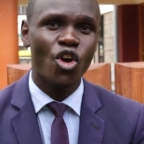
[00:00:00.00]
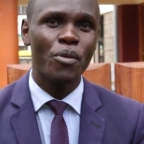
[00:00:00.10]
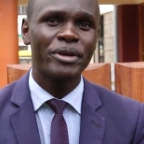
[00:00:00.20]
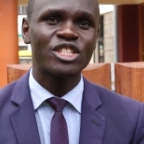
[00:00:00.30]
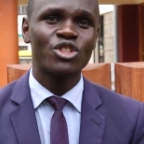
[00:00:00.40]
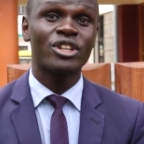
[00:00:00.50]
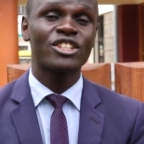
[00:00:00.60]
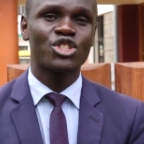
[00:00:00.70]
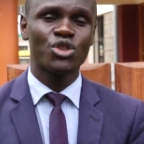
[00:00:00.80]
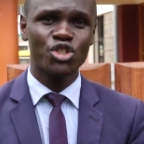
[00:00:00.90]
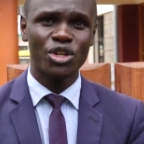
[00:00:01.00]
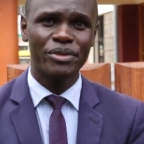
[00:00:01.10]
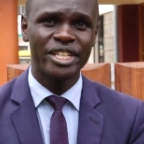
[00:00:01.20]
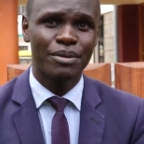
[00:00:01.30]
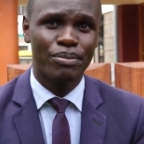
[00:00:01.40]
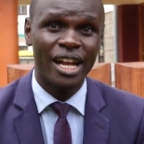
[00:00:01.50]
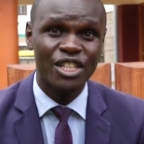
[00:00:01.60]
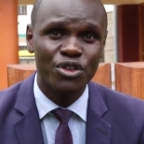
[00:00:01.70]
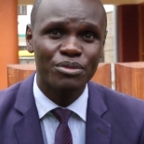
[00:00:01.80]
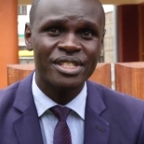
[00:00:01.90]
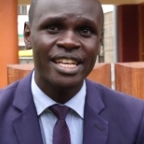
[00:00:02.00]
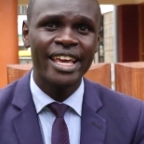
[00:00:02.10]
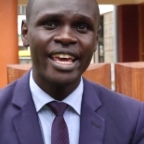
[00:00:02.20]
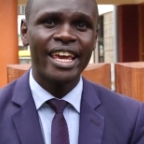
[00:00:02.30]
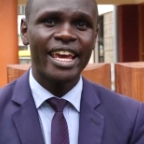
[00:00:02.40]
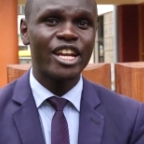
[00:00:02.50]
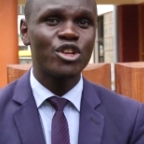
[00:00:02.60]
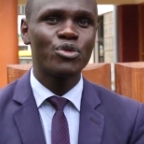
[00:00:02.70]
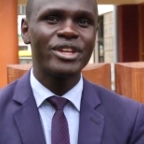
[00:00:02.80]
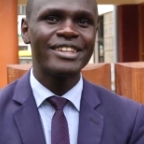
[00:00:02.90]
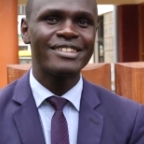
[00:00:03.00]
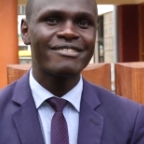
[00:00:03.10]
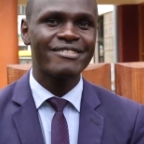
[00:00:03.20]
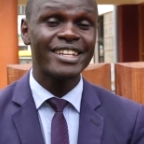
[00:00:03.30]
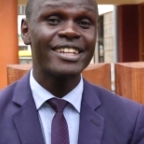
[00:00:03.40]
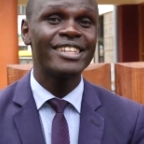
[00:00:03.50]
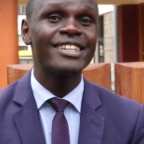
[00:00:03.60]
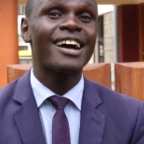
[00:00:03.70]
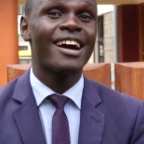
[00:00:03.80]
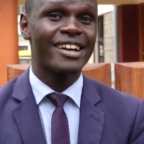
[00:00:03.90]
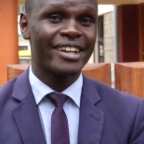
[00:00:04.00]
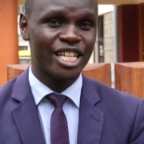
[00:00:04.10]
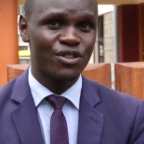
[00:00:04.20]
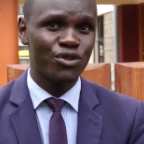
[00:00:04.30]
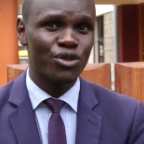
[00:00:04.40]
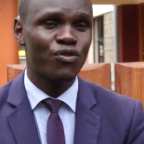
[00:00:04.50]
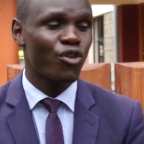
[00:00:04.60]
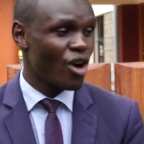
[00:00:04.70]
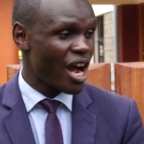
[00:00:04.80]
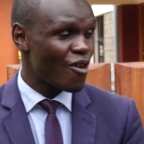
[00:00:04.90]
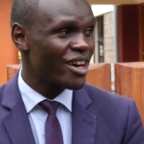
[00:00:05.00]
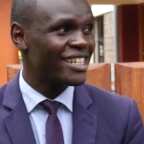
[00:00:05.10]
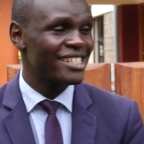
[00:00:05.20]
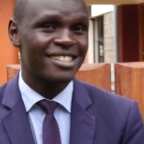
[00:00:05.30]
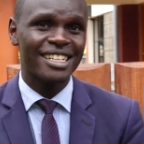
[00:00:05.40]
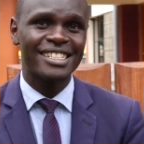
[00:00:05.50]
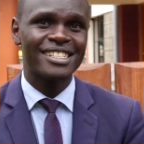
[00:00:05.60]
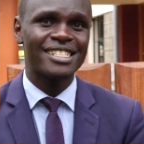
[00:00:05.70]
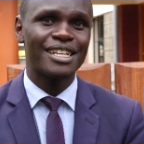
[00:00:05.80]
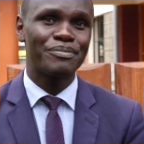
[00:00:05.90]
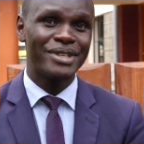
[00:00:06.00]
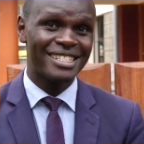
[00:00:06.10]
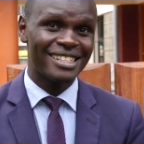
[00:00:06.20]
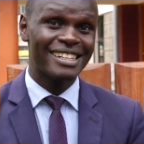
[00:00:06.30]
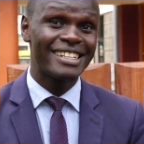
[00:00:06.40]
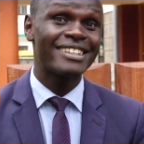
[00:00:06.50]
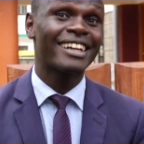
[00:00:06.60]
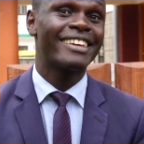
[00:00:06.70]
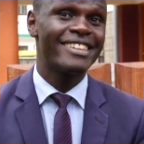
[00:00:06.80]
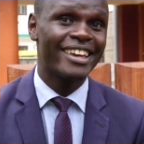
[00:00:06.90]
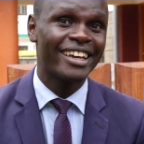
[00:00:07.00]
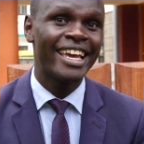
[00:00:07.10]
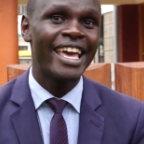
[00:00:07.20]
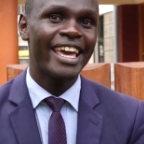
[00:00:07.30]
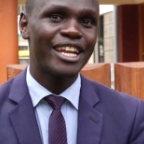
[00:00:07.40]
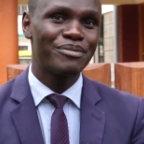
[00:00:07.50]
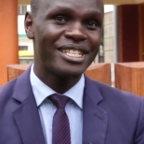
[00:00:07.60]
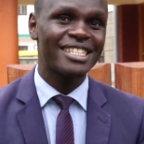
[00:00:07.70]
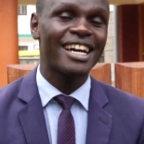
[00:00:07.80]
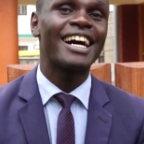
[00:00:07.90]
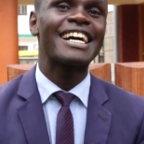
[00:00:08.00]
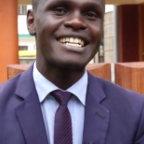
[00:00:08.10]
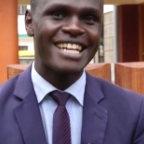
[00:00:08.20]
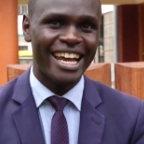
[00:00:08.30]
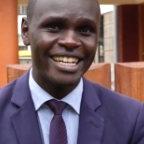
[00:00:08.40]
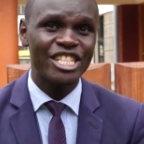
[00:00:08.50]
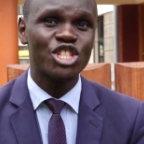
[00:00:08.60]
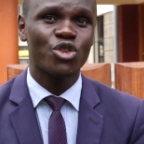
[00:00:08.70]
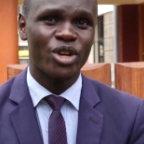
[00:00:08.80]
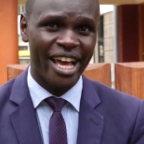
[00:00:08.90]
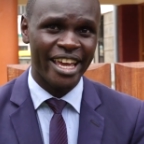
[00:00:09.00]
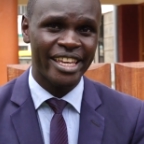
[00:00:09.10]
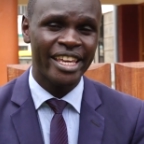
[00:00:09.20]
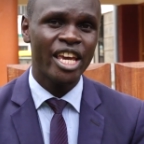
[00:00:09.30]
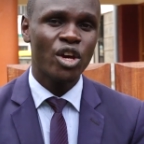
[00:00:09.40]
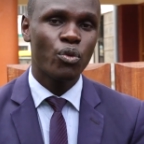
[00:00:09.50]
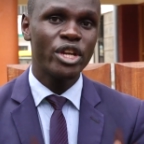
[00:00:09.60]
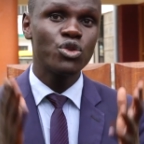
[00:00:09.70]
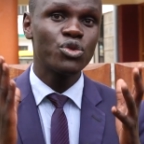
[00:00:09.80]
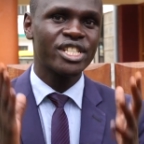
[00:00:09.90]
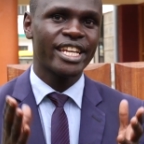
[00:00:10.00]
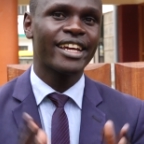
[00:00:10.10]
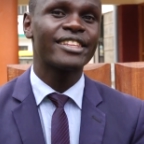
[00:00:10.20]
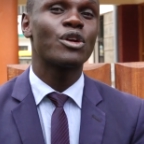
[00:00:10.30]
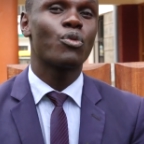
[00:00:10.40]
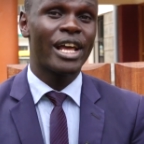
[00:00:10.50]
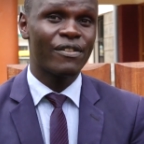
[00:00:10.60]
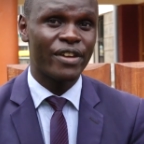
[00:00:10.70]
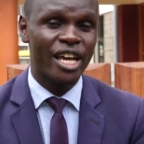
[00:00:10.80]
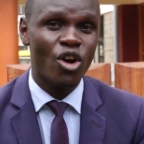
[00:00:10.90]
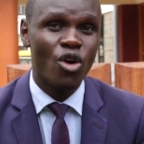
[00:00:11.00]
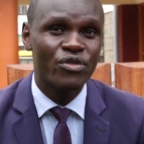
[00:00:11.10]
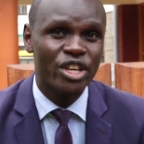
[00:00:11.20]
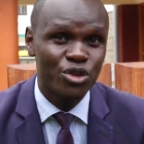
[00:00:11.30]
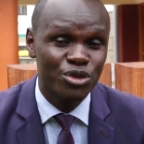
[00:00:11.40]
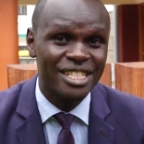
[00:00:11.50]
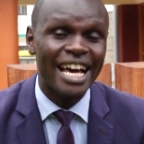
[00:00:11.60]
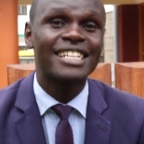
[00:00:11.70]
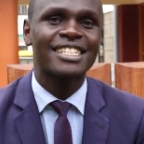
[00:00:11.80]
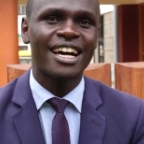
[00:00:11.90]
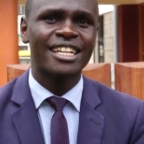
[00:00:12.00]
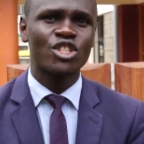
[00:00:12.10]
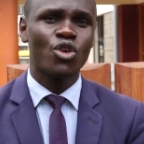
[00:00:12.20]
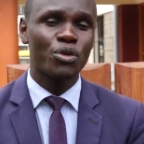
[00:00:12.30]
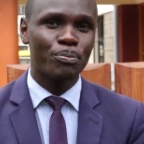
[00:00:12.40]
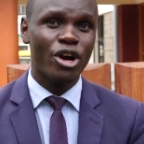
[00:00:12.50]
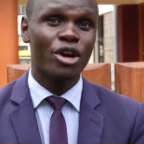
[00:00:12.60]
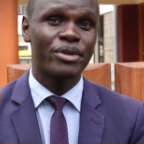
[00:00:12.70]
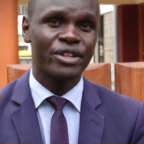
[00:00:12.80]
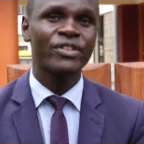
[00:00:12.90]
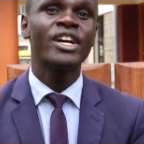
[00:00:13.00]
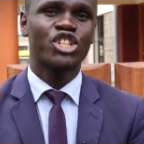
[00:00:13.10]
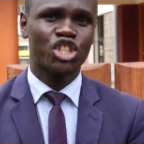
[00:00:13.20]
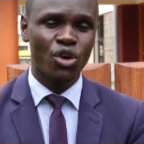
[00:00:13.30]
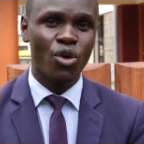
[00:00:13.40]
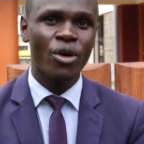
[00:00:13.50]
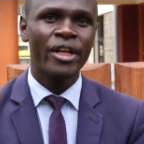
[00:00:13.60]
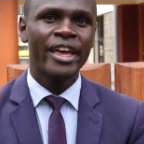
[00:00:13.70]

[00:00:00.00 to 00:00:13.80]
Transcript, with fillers: comments on our social media platforms. And we really are grateful for our guests, that is uh, Ms. Linda Kieng and Mr. Gadi Sonai. We do take the welfare of the youth at heart on Power Brief, sure.